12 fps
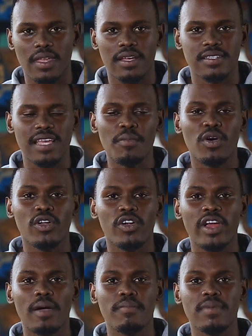Some
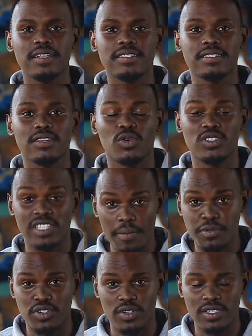gonorrhea
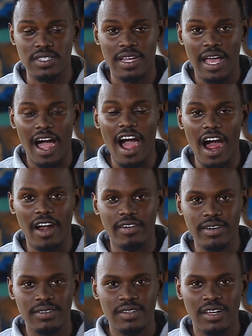misconceptions
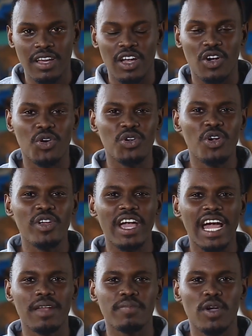are: gonorrhea
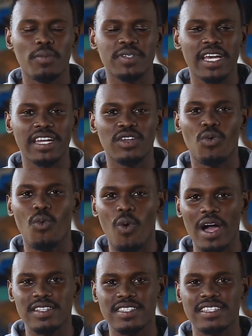can be obtained
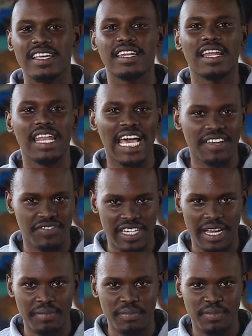once in a lifetime,